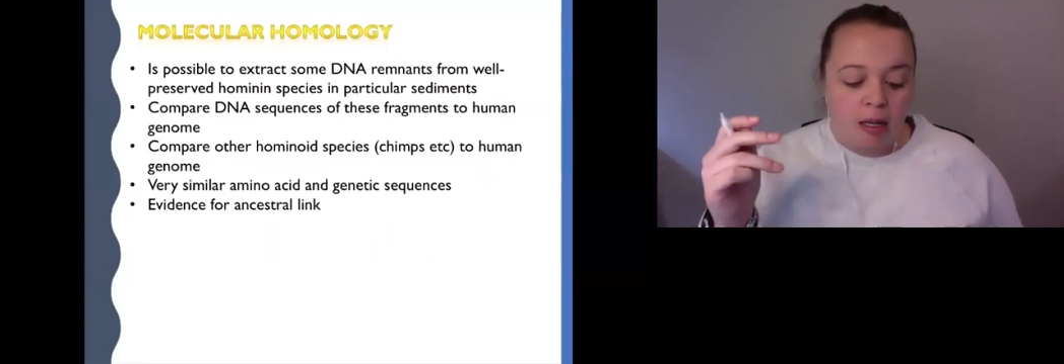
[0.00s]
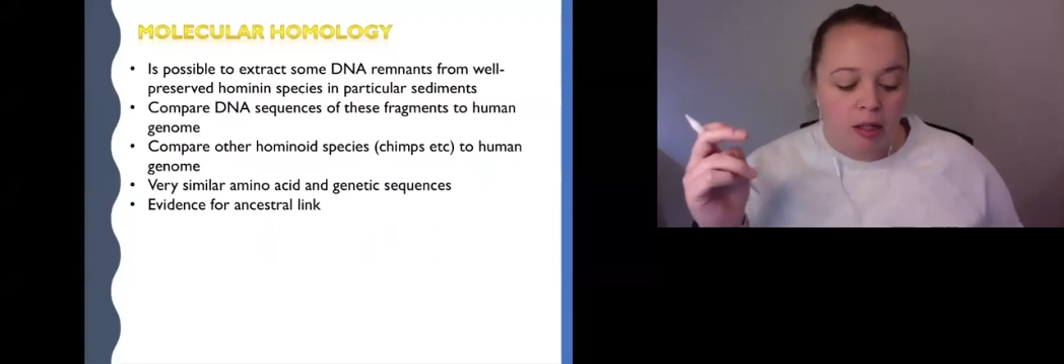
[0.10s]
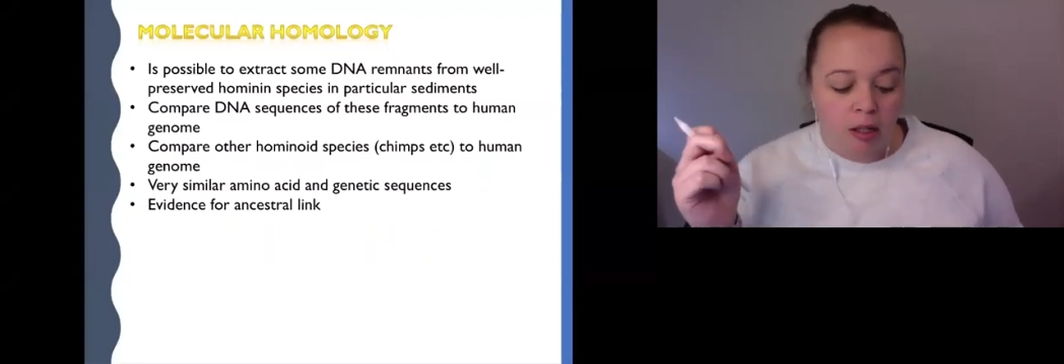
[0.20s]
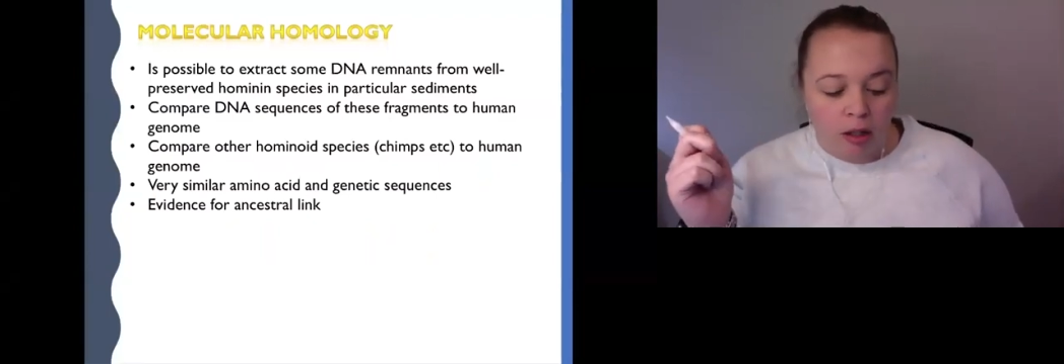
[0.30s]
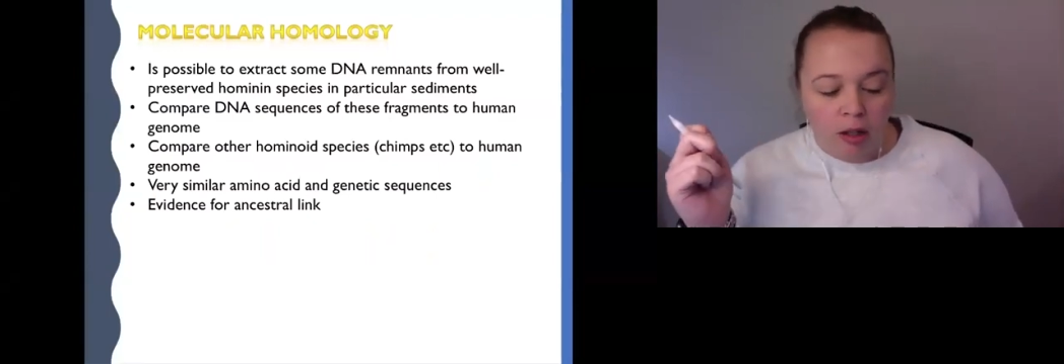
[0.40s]

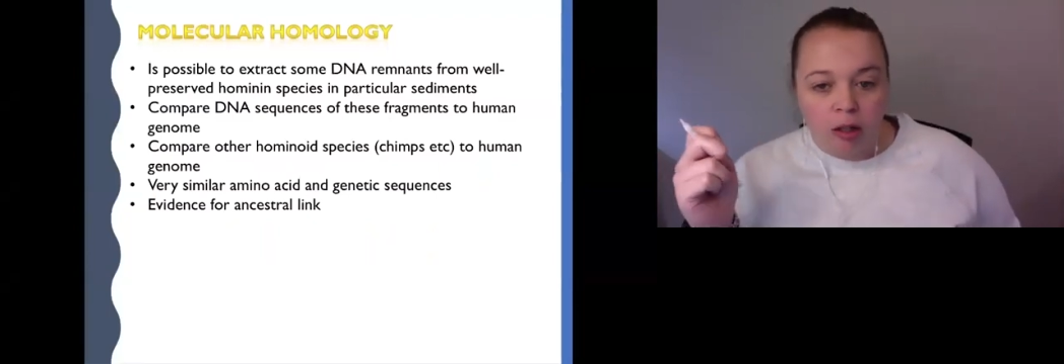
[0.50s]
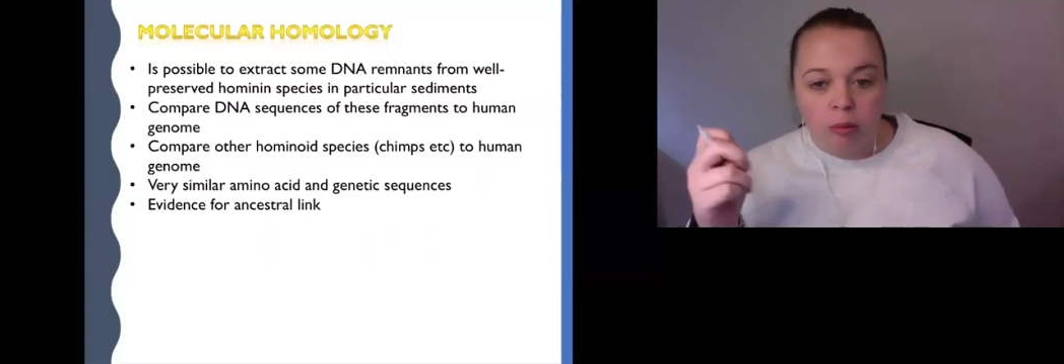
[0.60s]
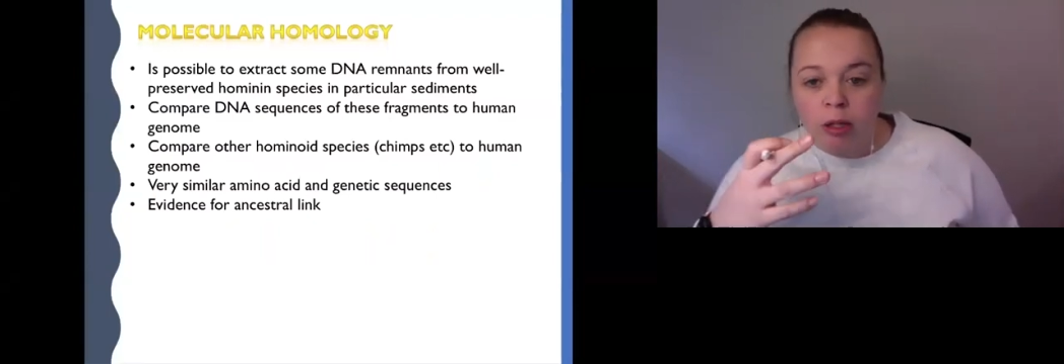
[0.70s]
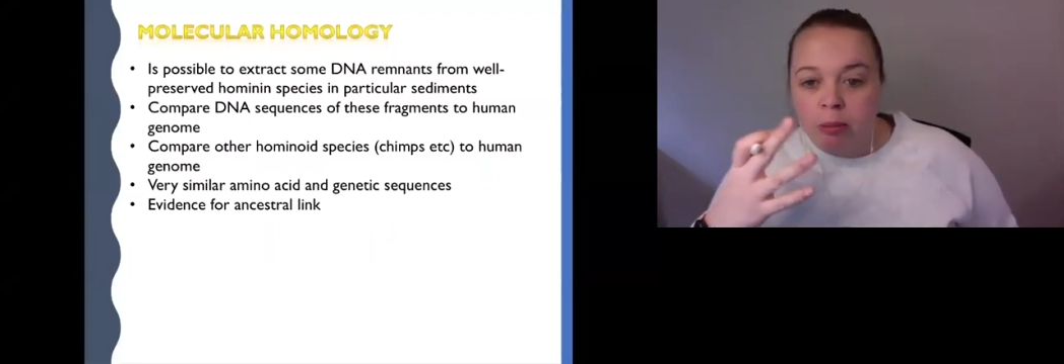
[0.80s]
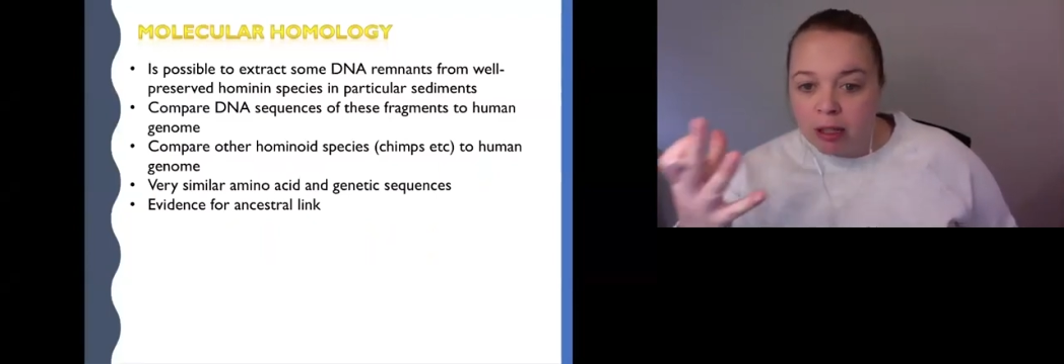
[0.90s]
So
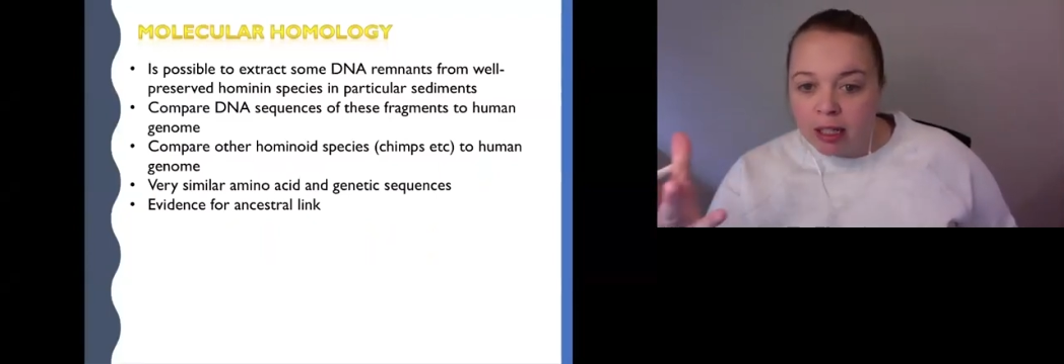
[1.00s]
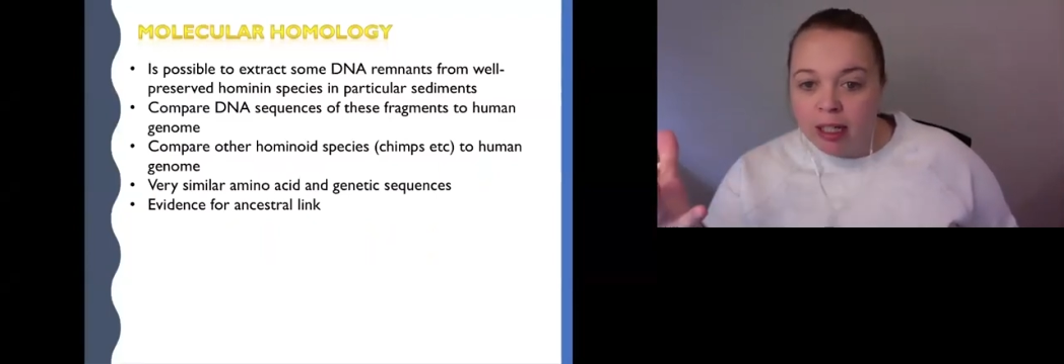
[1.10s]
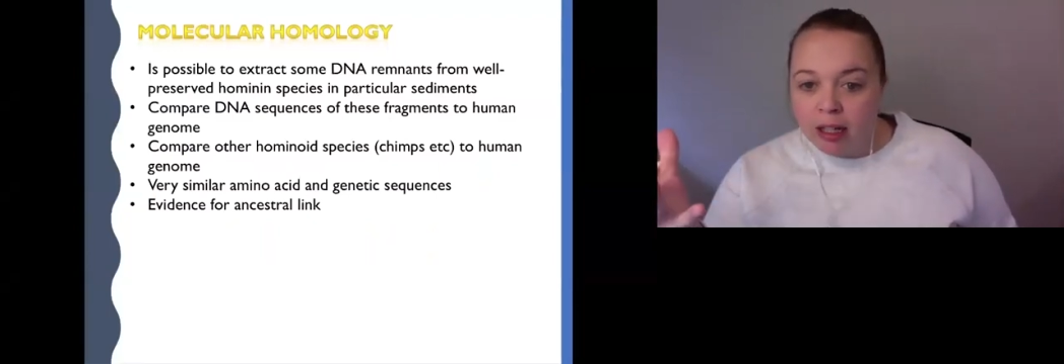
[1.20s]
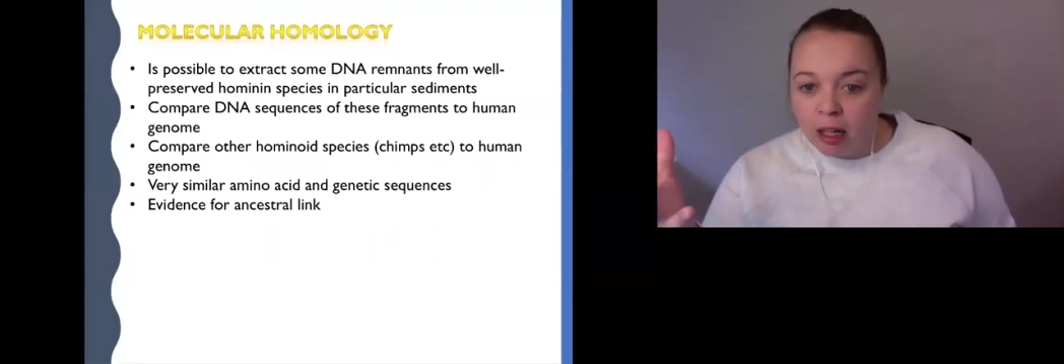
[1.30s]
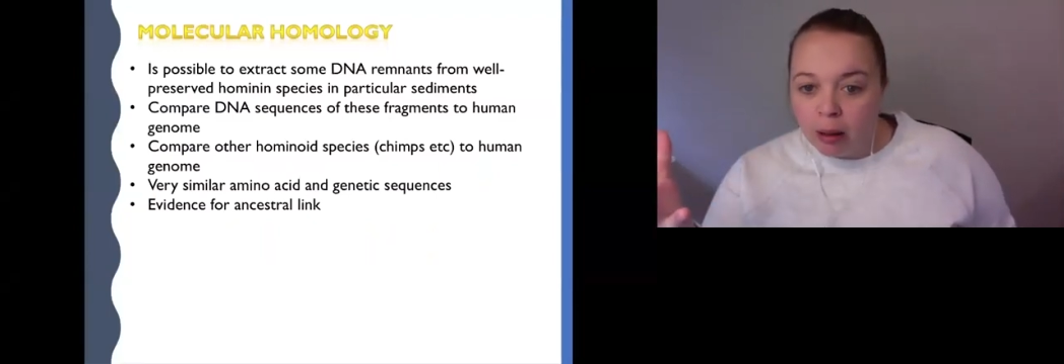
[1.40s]
with
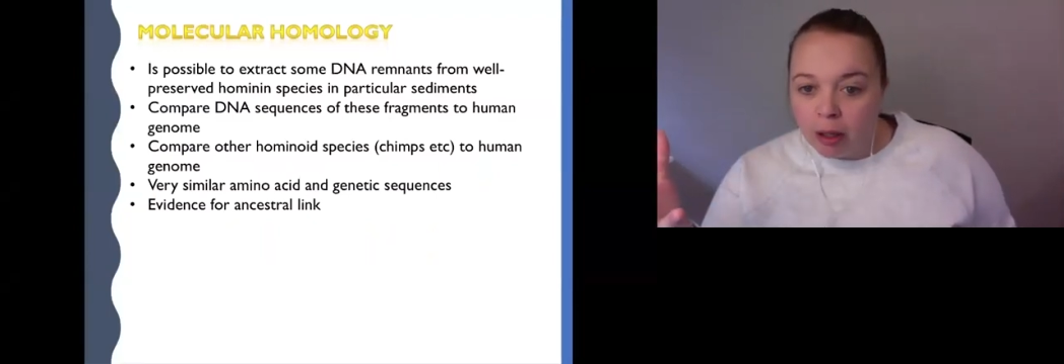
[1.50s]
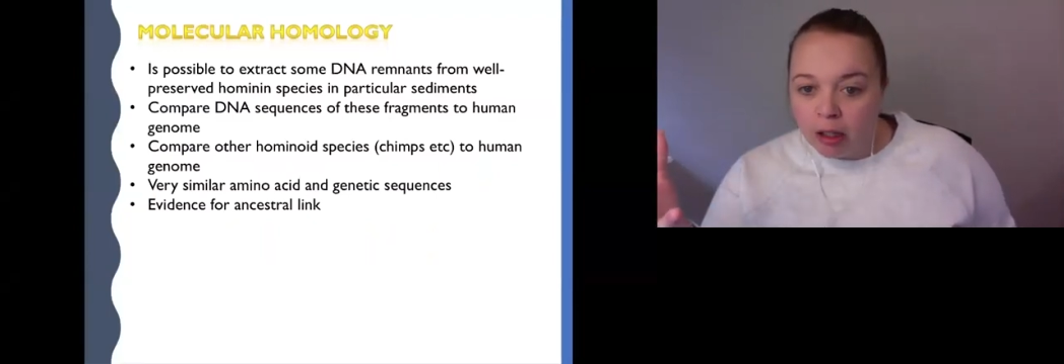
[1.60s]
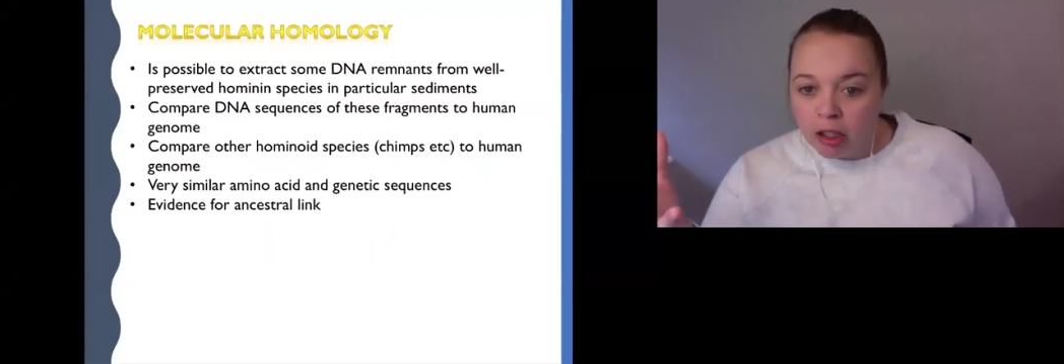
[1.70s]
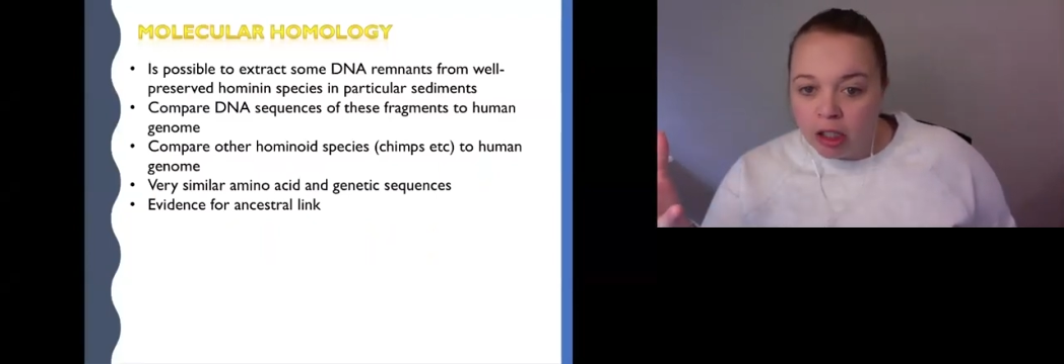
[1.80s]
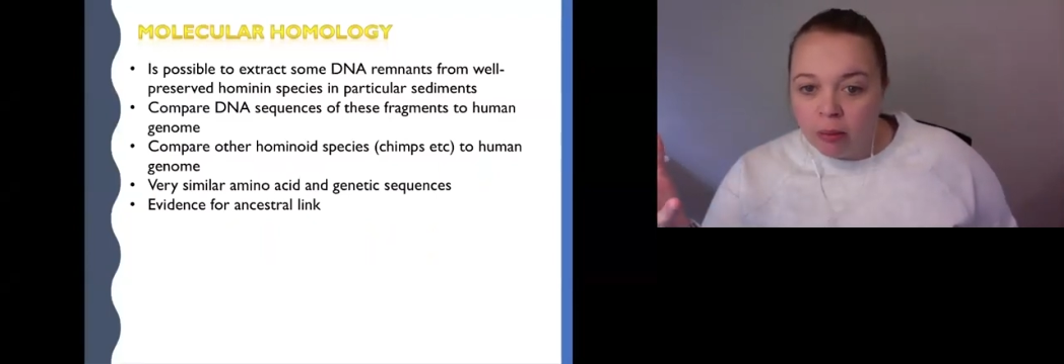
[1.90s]
molecular
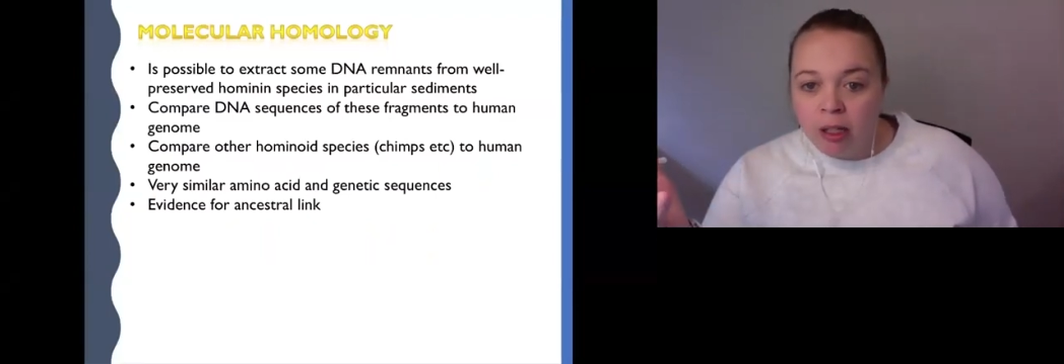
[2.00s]
homology,